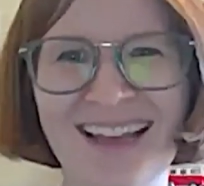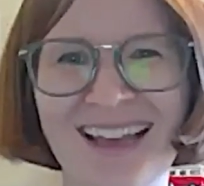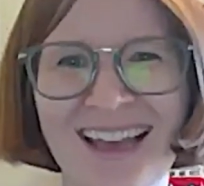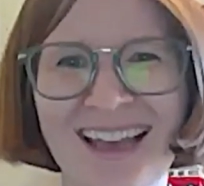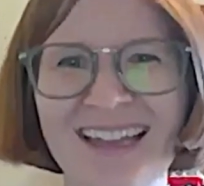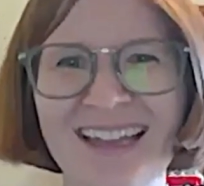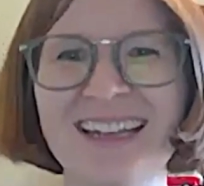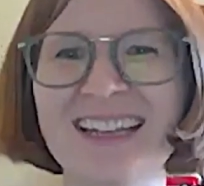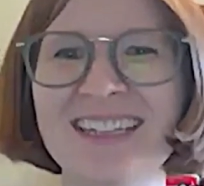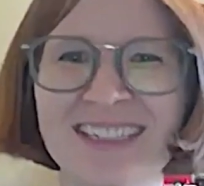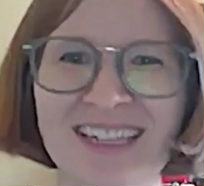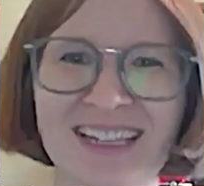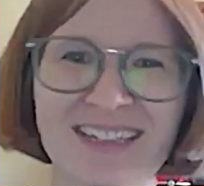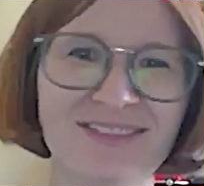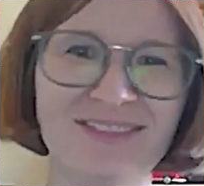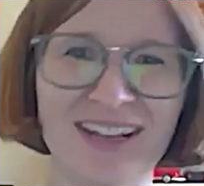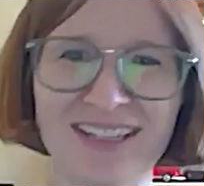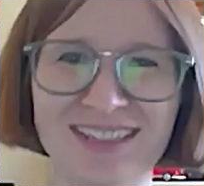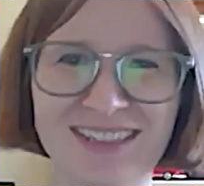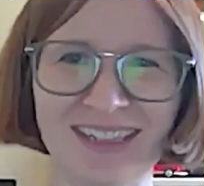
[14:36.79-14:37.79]
Initially,
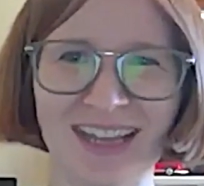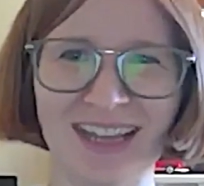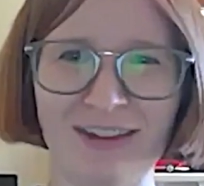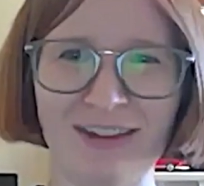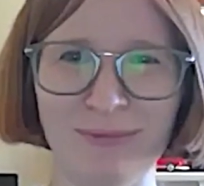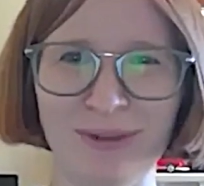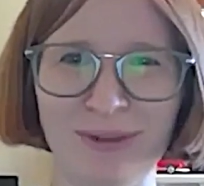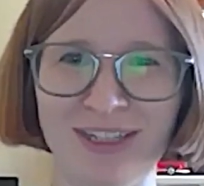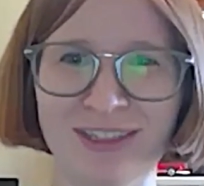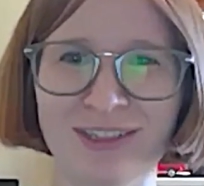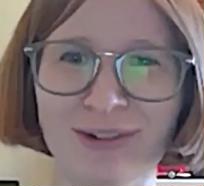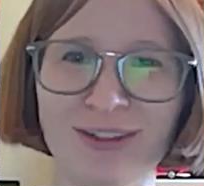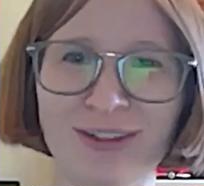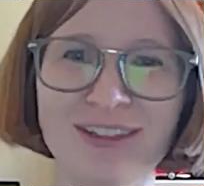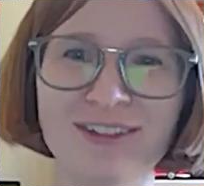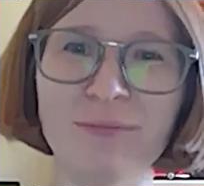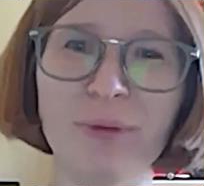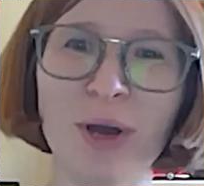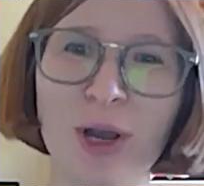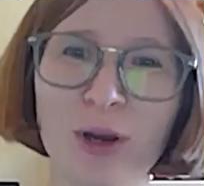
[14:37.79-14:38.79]
Russell gave me a choice
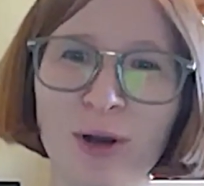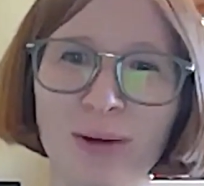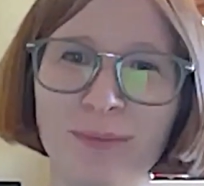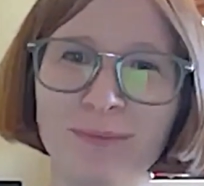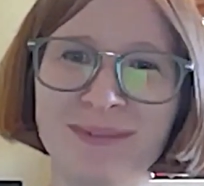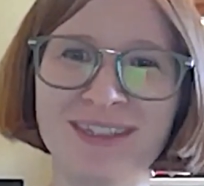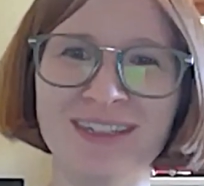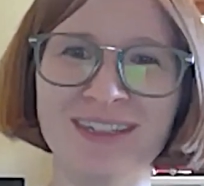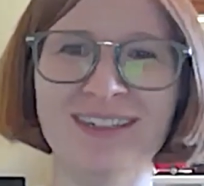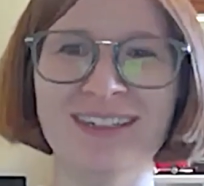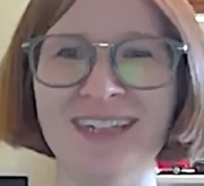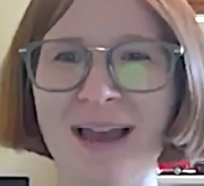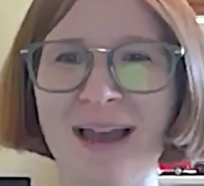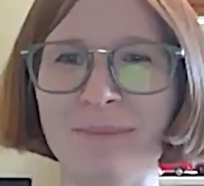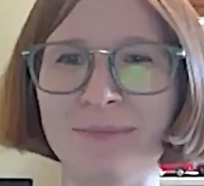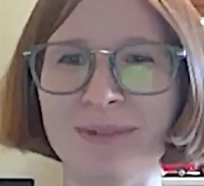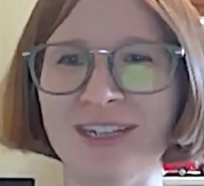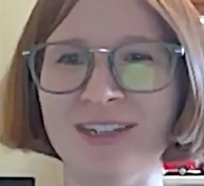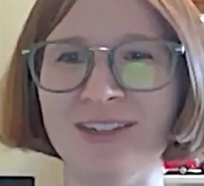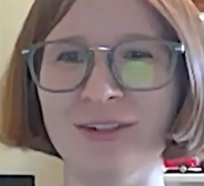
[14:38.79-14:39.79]
of poems to
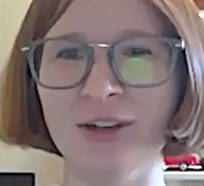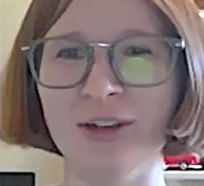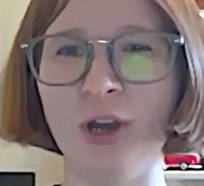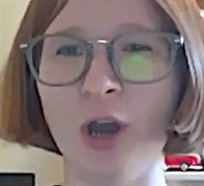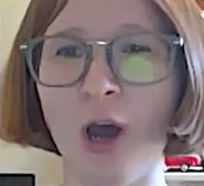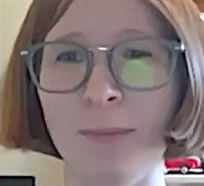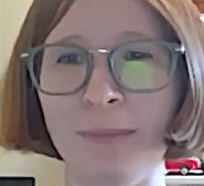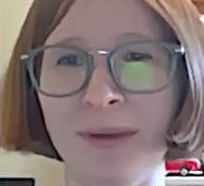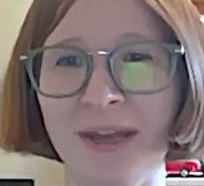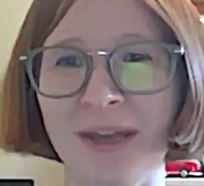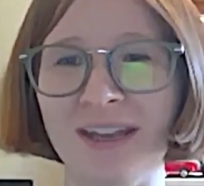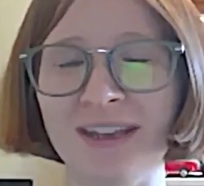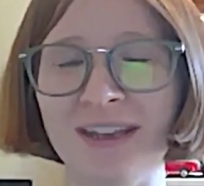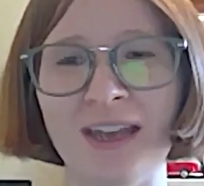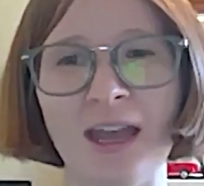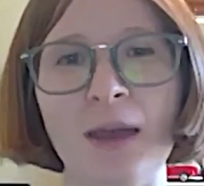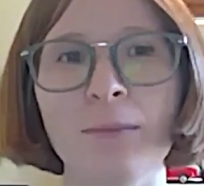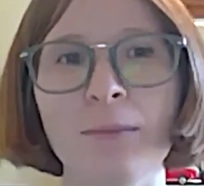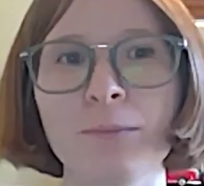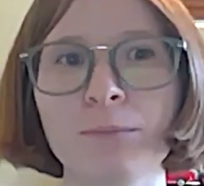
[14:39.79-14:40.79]
adapt into a comic,
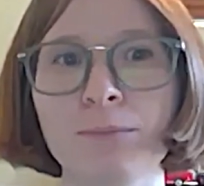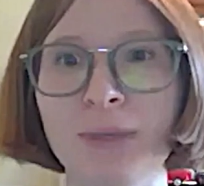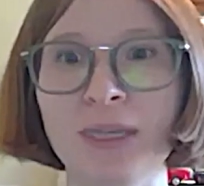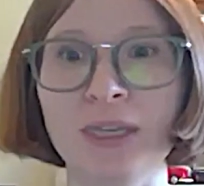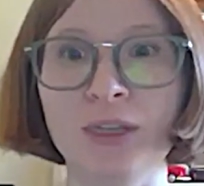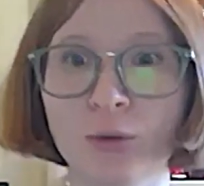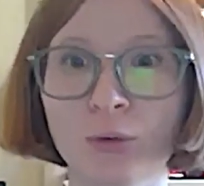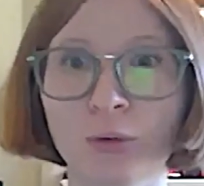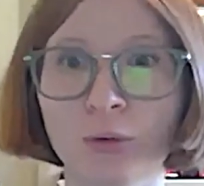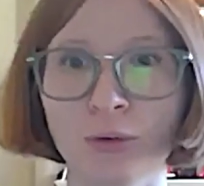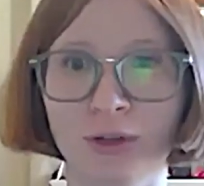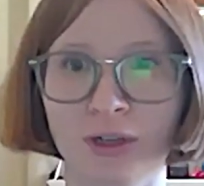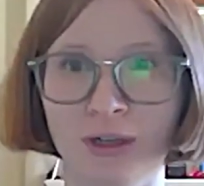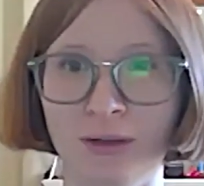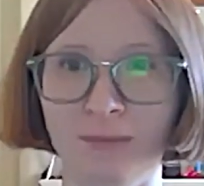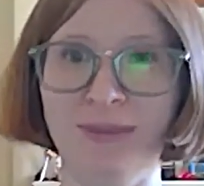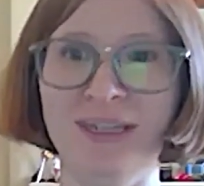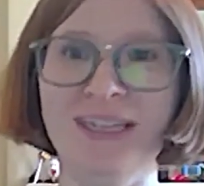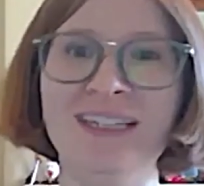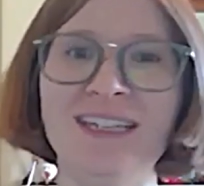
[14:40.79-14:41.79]
and Bjorn
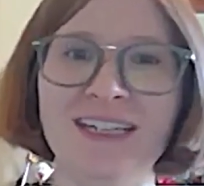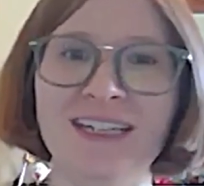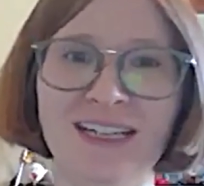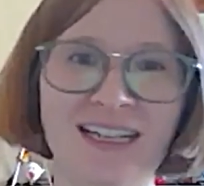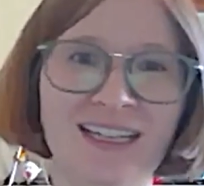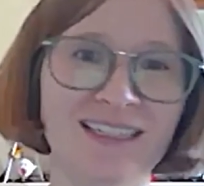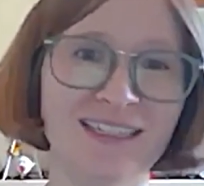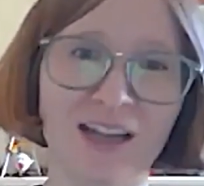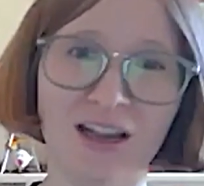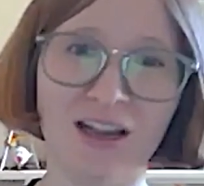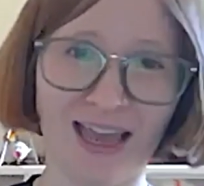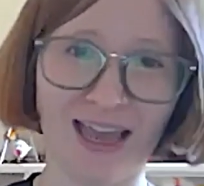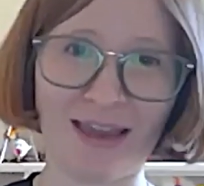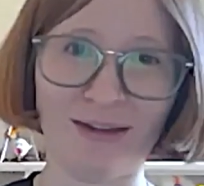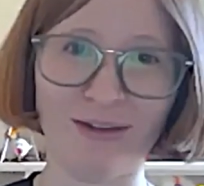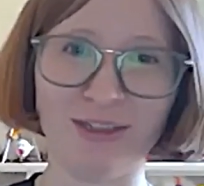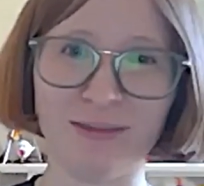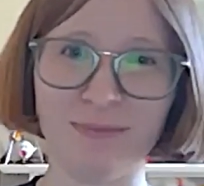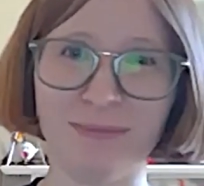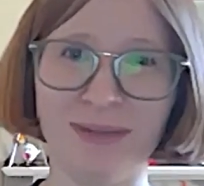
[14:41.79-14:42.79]
immediately stuck
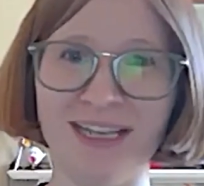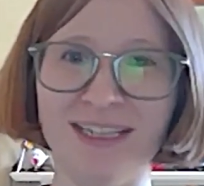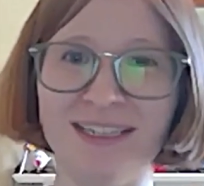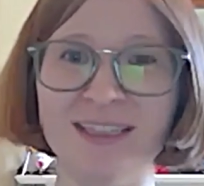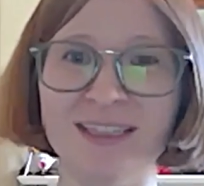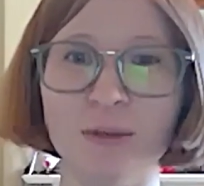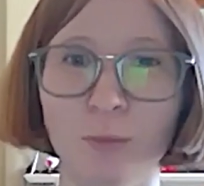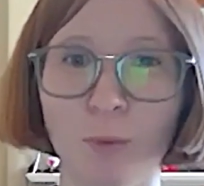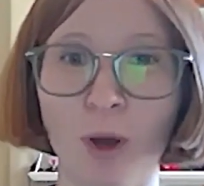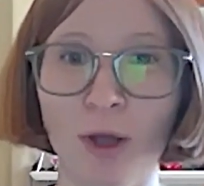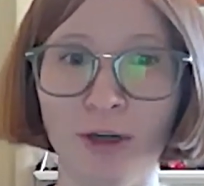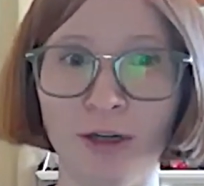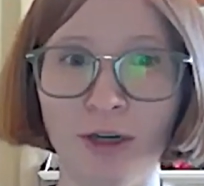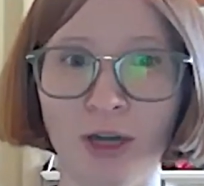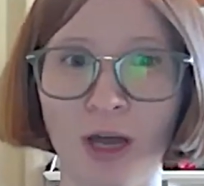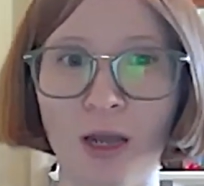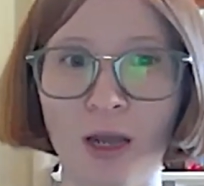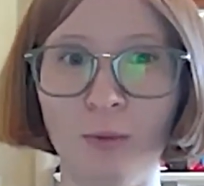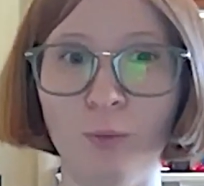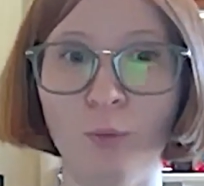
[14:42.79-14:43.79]
out to me as the one
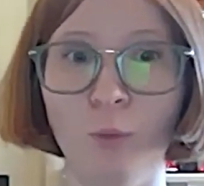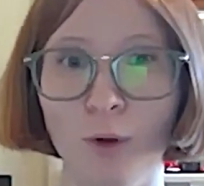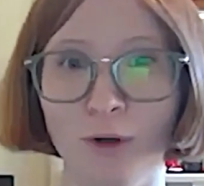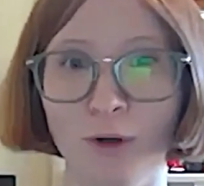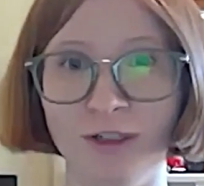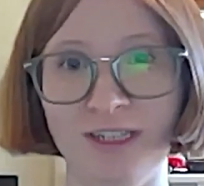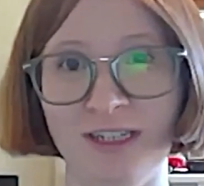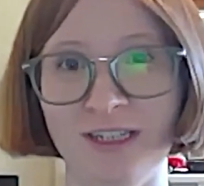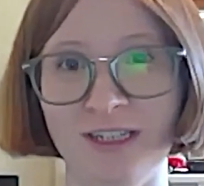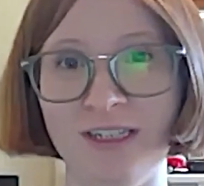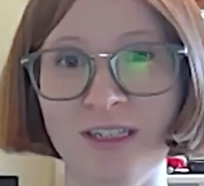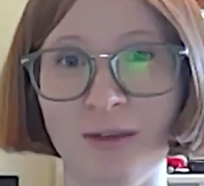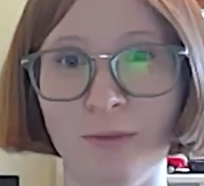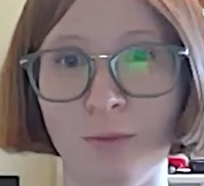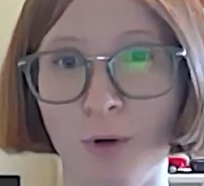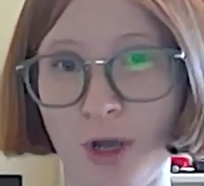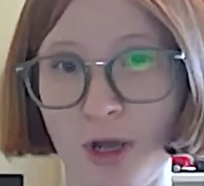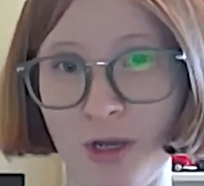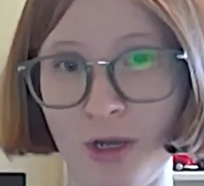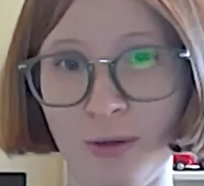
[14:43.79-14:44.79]
I wanted to
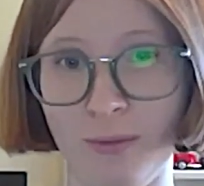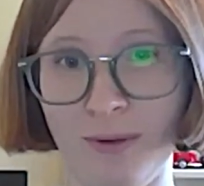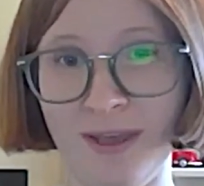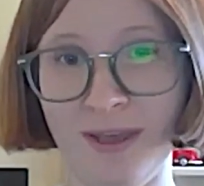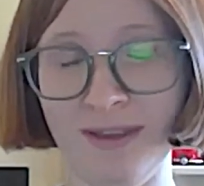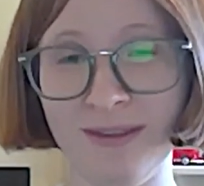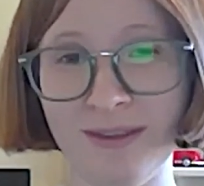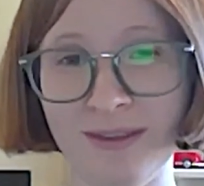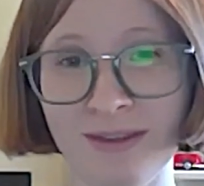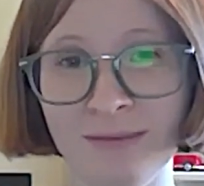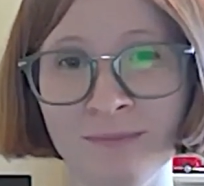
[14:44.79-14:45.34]
work with.